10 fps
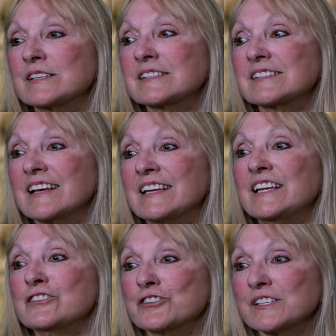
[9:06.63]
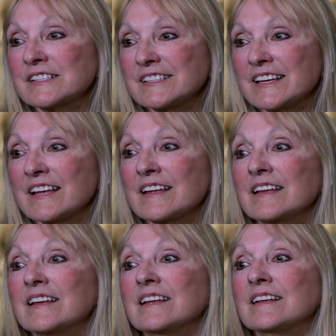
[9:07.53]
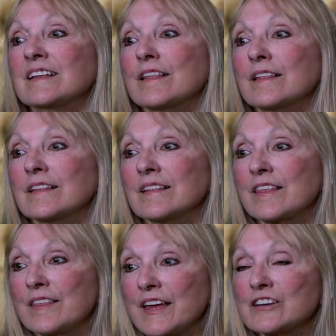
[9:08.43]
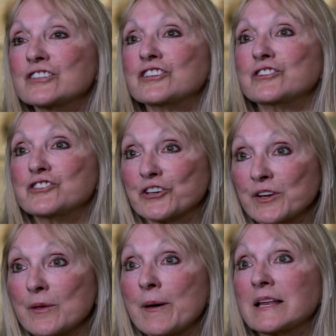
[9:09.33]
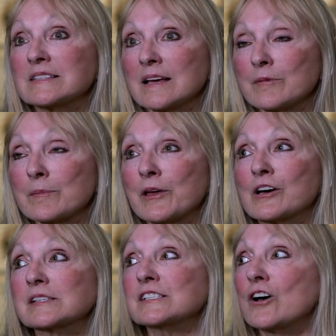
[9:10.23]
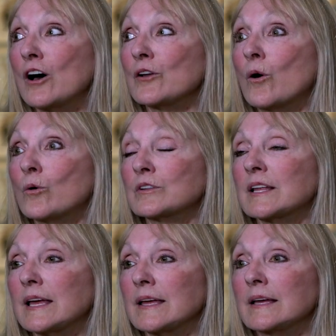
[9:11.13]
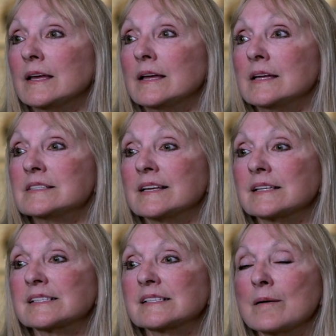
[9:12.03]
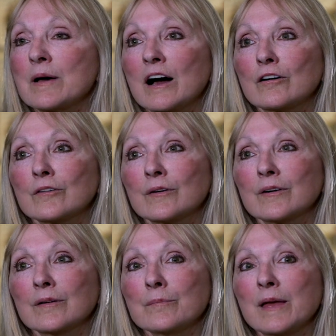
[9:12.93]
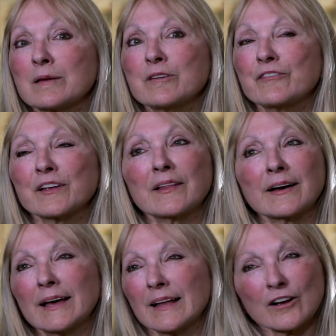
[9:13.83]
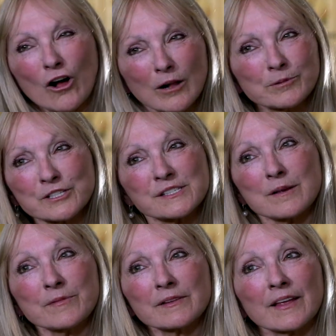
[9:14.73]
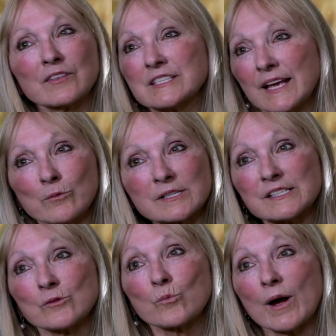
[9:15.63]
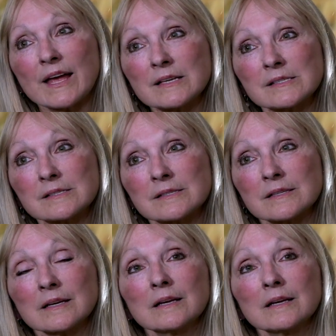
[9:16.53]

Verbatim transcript: was an interesting thing to do during the pandemic because not only did it somehow make me feel like I had accomplished something, like the day wasn't a waste,